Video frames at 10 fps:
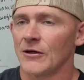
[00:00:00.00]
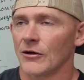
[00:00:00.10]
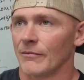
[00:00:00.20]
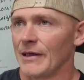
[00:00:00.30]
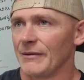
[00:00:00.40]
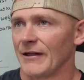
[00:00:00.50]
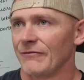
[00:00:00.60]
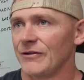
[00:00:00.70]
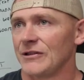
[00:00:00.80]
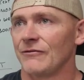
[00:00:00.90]
Or maybe like
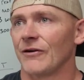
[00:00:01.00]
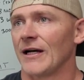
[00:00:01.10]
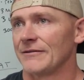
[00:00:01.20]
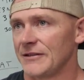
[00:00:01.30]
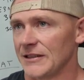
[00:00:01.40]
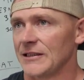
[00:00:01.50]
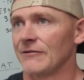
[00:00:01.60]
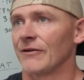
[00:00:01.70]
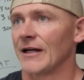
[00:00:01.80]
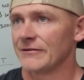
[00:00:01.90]
55,
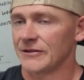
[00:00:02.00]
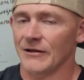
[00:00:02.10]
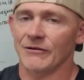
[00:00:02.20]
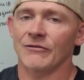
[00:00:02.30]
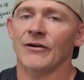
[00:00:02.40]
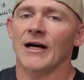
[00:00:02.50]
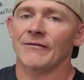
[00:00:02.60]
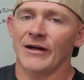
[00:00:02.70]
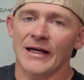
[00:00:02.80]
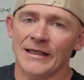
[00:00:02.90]
65,
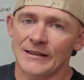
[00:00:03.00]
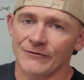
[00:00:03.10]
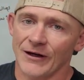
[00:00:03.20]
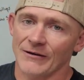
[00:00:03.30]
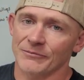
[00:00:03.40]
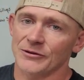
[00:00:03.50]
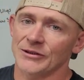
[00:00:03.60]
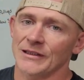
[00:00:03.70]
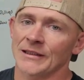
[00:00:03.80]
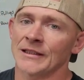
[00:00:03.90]
75,
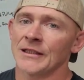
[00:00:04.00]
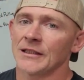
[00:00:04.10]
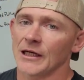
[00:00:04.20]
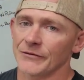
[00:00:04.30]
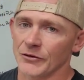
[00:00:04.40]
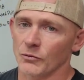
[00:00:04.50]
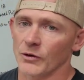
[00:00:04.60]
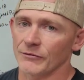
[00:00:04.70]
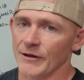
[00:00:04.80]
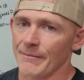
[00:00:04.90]
85% of your
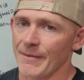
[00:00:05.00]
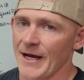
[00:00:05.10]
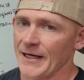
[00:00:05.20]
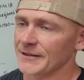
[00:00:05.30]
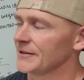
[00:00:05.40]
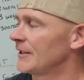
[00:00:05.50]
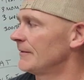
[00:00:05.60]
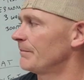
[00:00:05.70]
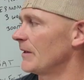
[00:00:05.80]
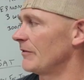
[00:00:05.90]
1 rep max.
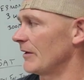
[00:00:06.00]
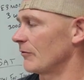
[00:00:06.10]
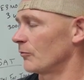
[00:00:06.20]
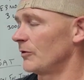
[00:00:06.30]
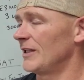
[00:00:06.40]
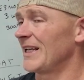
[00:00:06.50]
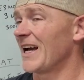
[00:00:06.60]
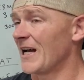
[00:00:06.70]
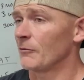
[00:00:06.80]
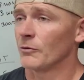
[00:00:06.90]
If you have a really
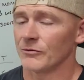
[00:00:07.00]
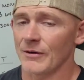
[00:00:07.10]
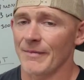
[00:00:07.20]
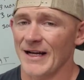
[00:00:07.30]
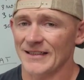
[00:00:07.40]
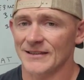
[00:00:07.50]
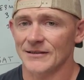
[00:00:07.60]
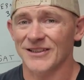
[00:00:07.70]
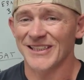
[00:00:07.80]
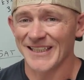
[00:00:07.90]
high 1 rep max
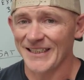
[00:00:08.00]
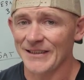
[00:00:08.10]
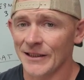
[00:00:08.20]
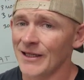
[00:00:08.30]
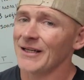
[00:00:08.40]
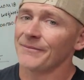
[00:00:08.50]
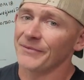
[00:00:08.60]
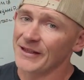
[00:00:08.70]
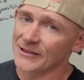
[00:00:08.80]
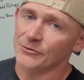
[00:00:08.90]
clean,
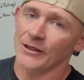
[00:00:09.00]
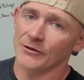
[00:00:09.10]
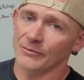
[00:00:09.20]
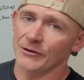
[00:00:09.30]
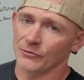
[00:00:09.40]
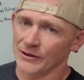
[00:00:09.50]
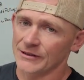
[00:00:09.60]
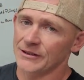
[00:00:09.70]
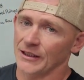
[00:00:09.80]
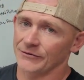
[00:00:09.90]
this right here will be really
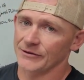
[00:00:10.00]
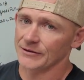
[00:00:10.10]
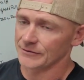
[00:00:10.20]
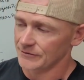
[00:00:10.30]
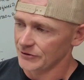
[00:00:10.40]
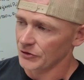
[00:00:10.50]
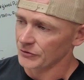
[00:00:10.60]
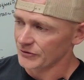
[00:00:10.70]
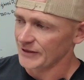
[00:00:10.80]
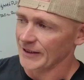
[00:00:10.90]
tough to do
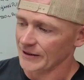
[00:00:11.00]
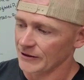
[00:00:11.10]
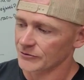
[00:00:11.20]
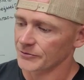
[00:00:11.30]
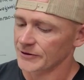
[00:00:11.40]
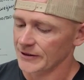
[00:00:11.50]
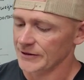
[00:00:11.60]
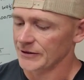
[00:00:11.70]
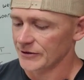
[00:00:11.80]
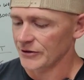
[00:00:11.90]
sticking to those
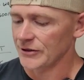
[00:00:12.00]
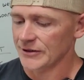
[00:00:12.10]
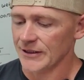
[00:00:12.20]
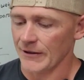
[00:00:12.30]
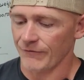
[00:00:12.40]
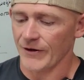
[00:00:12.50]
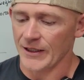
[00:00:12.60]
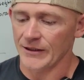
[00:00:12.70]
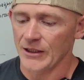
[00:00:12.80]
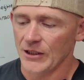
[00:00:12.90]
percentages. So you just got to
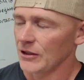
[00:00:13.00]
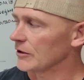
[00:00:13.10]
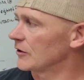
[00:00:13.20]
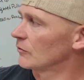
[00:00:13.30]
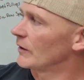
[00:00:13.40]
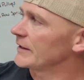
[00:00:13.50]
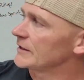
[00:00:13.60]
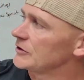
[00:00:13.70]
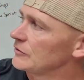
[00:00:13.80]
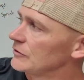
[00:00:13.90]
find a good weight
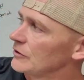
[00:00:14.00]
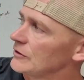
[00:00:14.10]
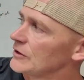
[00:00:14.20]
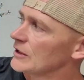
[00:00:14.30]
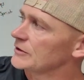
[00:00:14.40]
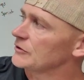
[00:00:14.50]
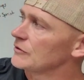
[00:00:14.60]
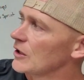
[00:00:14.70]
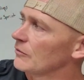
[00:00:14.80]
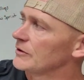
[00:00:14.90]
that you can do, that you
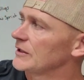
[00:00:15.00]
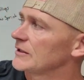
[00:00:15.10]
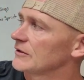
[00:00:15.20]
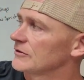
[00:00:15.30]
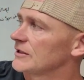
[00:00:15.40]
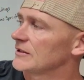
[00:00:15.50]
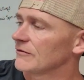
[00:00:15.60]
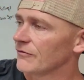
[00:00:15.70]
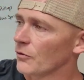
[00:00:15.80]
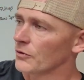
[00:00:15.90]
know when you get to those sets of
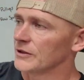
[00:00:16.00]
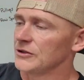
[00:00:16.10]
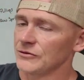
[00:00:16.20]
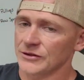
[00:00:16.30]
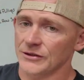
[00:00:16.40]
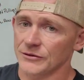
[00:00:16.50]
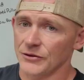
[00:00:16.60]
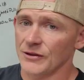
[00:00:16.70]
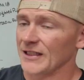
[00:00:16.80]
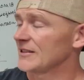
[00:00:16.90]
4 that you can still
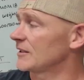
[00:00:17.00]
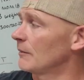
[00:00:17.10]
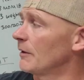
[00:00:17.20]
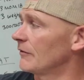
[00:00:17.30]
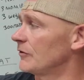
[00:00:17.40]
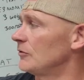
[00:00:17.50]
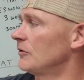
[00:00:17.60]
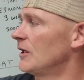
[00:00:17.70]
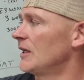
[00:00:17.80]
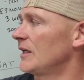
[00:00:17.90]
do that. Some of you
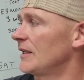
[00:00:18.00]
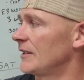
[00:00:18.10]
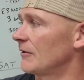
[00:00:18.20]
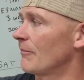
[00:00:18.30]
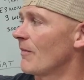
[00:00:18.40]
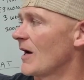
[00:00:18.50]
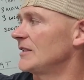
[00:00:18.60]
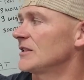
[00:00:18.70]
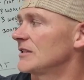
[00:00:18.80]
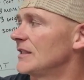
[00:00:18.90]
in here might
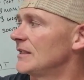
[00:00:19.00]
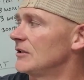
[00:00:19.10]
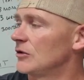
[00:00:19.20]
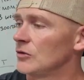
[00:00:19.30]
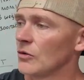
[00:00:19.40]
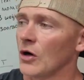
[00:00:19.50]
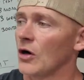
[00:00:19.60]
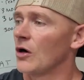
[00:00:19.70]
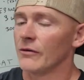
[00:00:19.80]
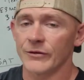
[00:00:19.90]
just need to do
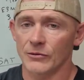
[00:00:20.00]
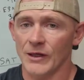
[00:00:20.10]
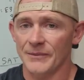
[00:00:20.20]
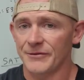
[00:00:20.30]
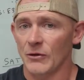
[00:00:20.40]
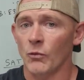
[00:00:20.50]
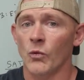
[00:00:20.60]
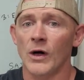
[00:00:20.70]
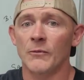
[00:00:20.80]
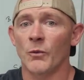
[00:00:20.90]
all of your reps at
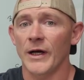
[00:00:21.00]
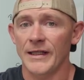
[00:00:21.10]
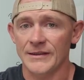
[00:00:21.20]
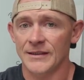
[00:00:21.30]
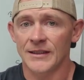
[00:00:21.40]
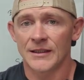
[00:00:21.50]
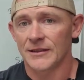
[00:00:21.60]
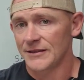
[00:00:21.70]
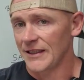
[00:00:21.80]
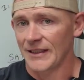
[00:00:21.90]
1 weight,
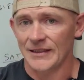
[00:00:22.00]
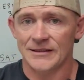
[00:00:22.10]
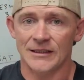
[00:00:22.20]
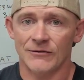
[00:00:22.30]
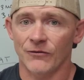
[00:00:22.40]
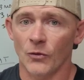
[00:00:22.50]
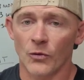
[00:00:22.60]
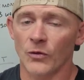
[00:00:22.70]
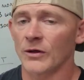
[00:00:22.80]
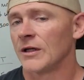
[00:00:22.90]
10, 8, 6,
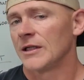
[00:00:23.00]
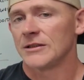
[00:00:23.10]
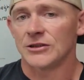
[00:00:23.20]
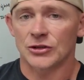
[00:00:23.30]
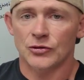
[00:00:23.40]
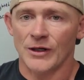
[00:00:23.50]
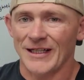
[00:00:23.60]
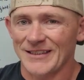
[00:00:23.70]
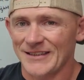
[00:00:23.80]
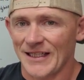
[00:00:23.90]
4. Just try
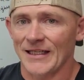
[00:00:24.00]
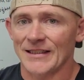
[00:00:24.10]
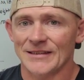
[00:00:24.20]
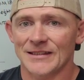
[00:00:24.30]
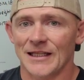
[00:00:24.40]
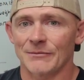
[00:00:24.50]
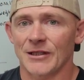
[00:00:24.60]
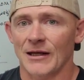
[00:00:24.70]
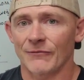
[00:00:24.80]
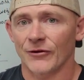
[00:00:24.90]
to stay in the same
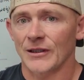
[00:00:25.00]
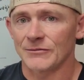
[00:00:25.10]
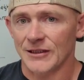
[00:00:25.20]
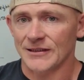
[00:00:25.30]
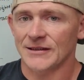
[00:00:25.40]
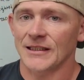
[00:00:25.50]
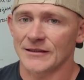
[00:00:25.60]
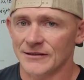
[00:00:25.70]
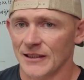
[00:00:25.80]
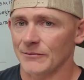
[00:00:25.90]
time frame, try to stay in the
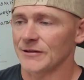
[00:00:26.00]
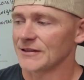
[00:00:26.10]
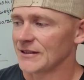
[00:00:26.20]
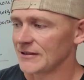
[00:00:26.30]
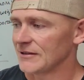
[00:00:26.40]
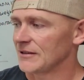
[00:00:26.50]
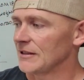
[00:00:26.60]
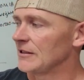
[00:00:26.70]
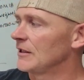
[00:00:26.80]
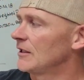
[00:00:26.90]
same
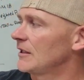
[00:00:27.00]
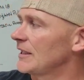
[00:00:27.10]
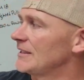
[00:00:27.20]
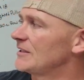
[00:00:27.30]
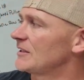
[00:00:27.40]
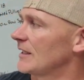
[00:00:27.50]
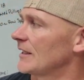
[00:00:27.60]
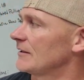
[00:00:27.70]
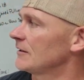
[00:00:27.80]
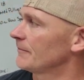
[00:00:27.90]
consistency each
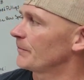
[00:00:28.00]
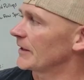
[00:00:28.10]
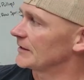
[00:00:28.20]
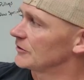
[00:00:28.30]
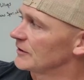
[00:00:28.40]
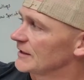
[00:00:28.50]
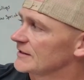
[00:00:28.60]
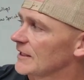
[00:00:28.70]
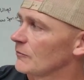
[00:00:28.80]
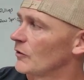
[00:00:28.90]
set. And then doing that
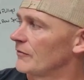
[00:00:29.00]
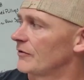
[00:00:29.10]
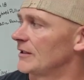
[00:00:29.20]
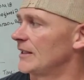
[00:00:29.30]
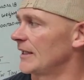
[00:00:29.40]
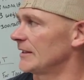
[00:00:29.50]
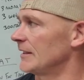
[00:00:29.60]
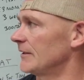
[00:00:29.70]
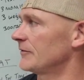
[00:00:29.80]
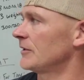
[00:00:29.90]
same weight for the
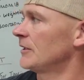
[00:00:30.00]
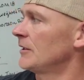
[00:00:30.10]
deadlift.